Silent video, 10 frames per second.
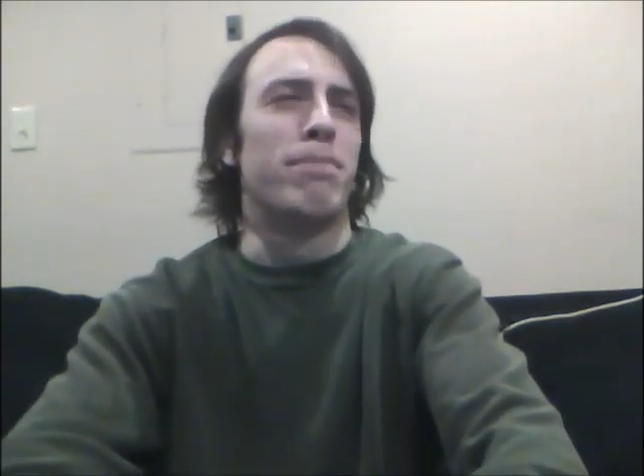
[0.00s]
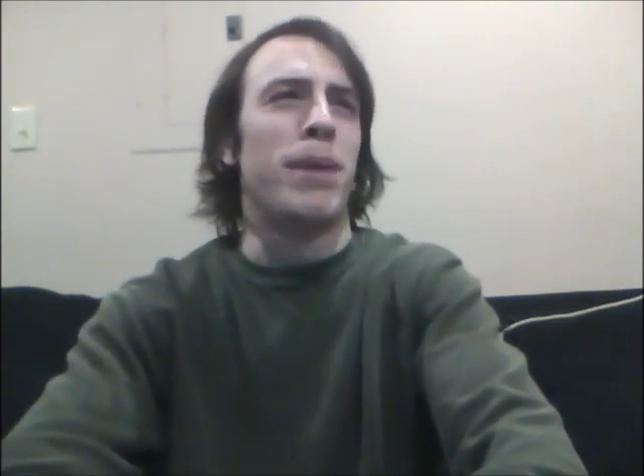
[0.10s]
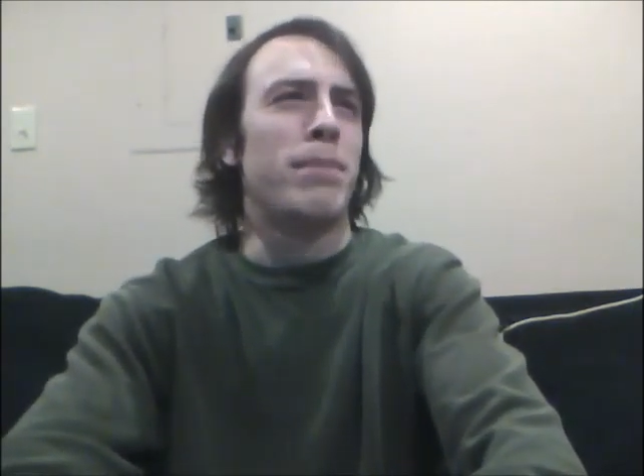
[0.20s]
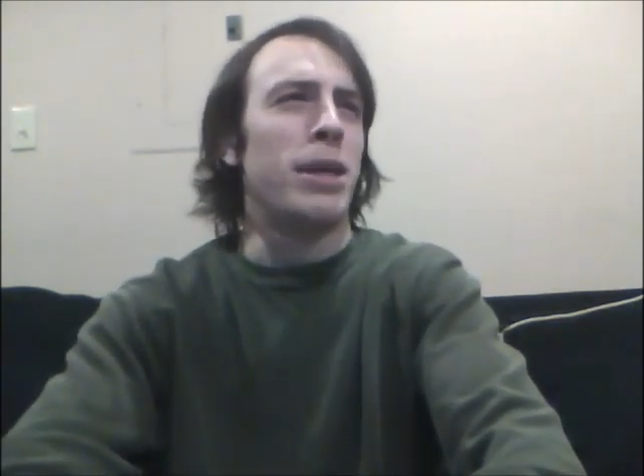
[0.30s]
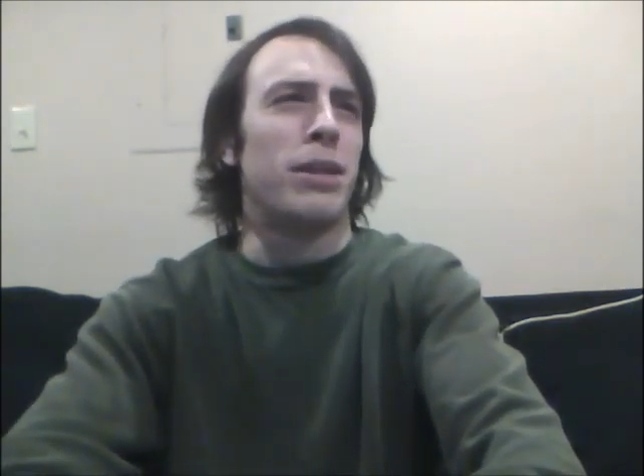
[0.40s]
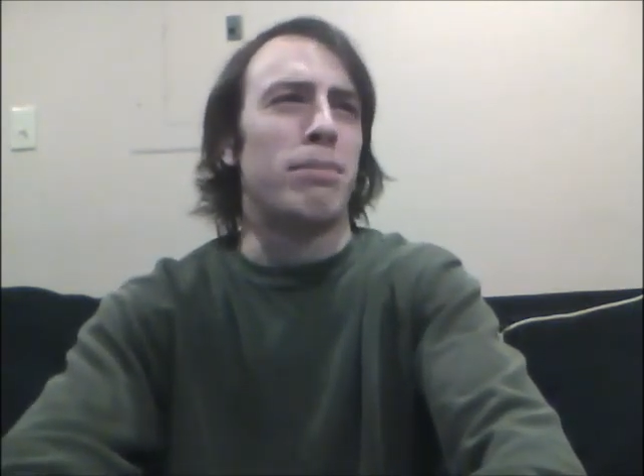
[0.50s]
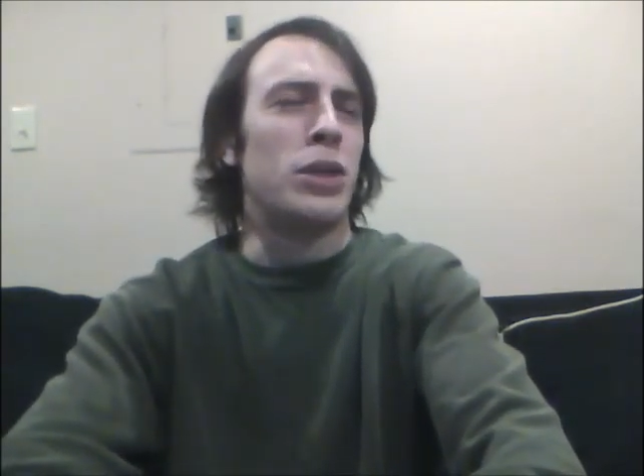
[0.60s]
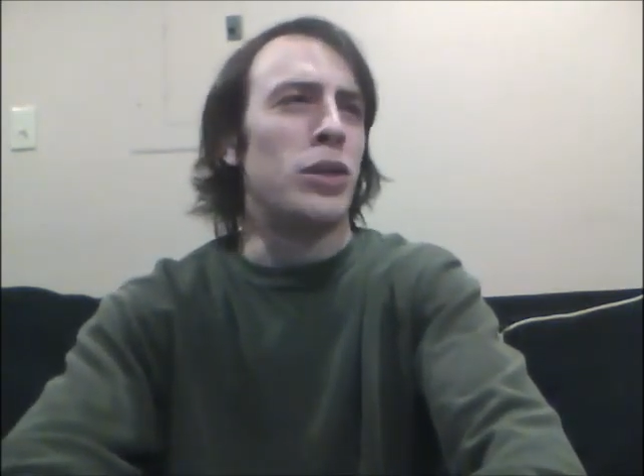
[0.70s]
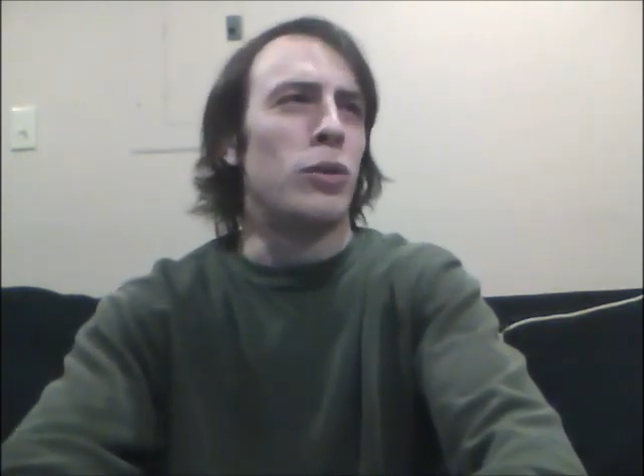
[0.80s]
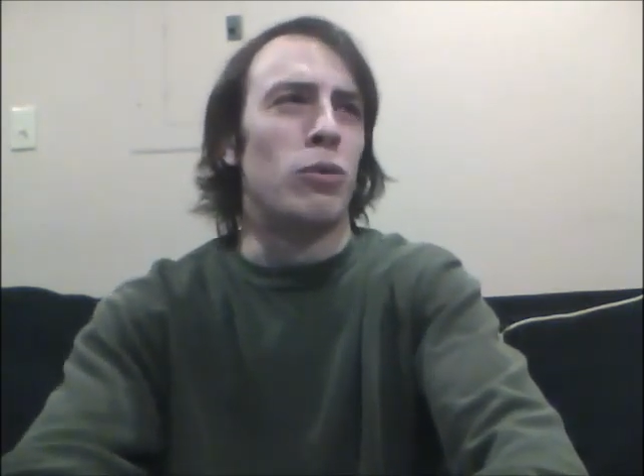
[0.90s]
Pepe Le
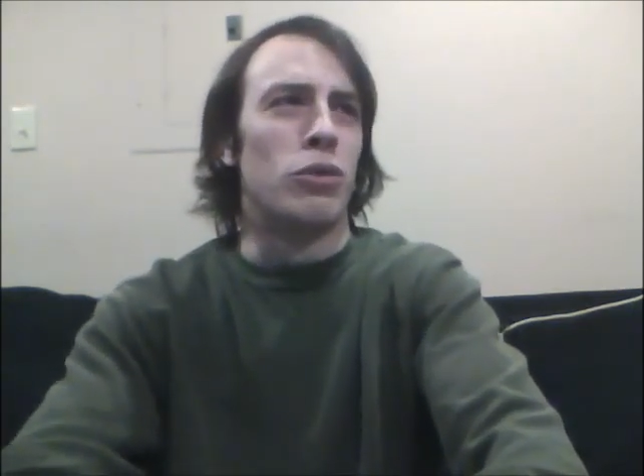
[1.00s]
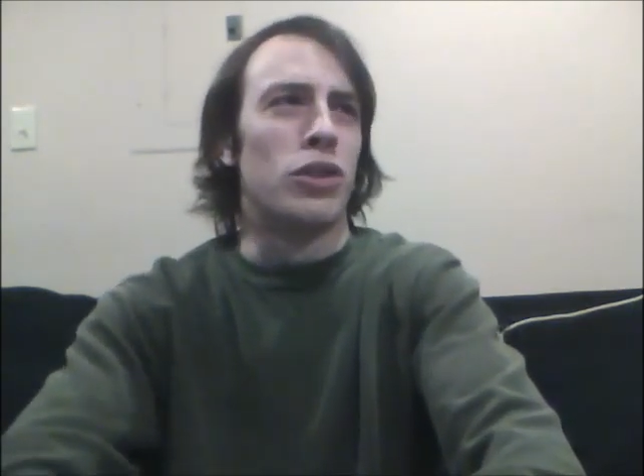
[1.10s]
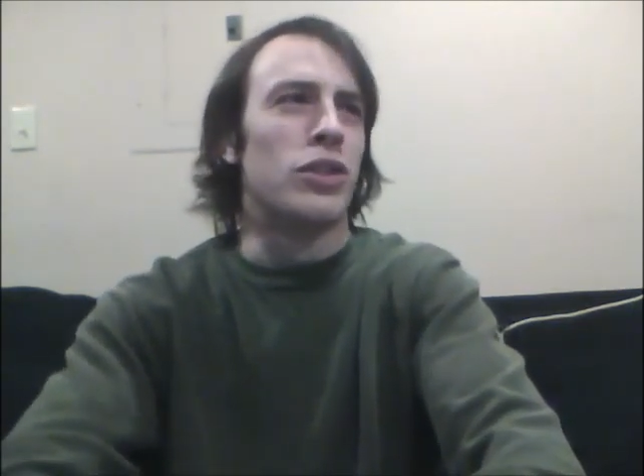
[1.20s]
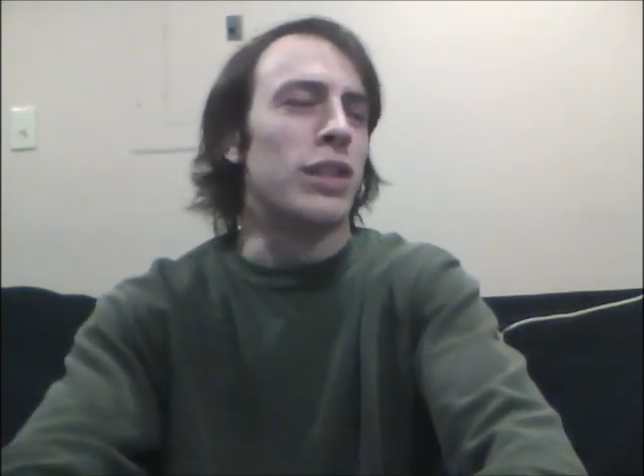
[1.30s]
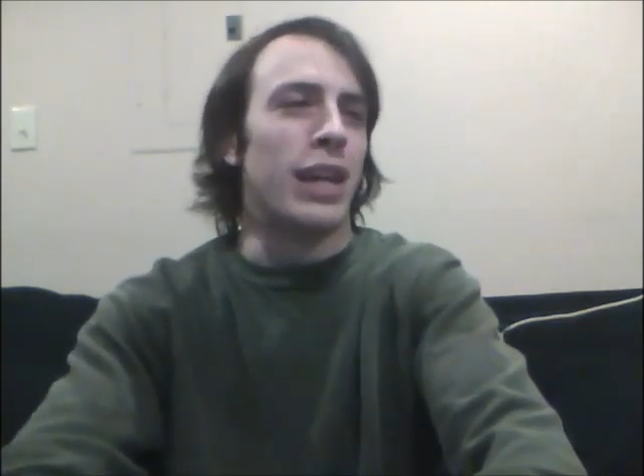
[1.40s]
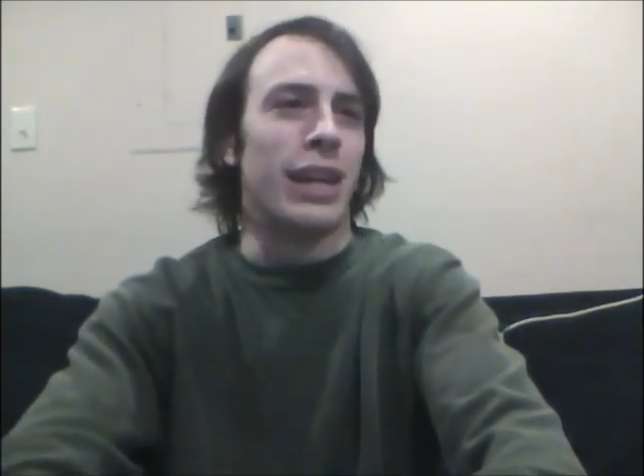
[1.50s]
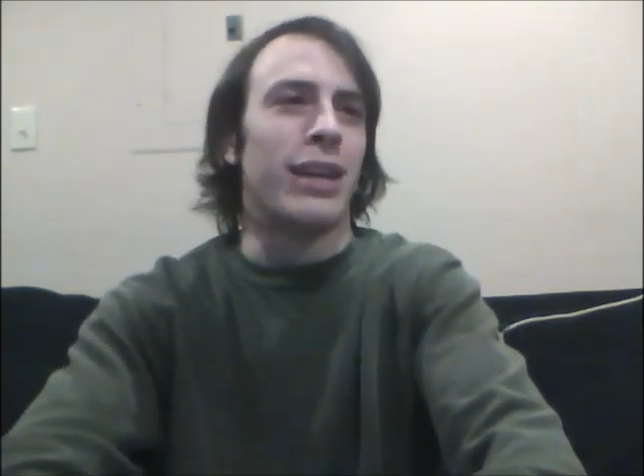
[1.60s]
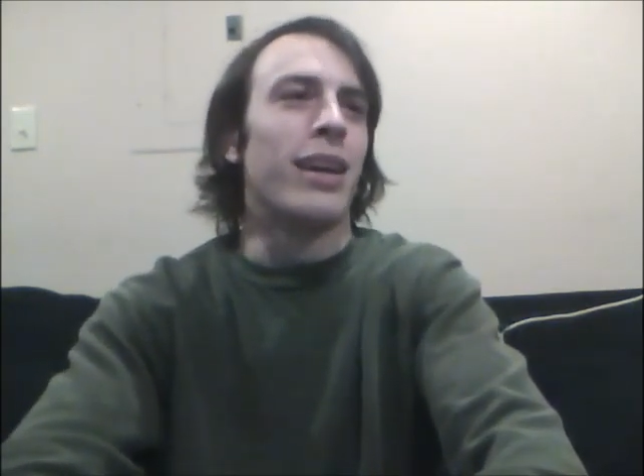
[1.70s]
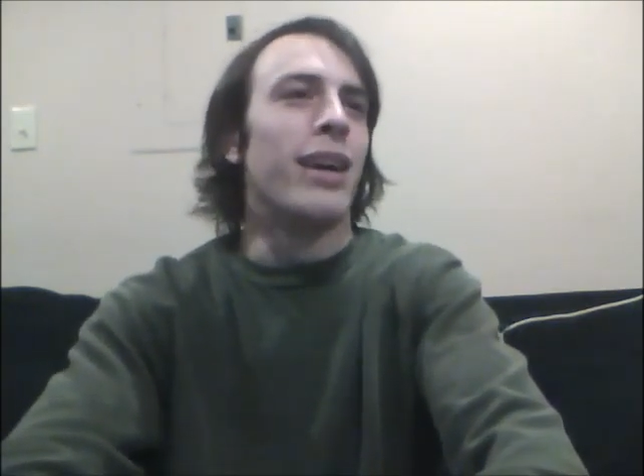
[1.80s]
Pew, just like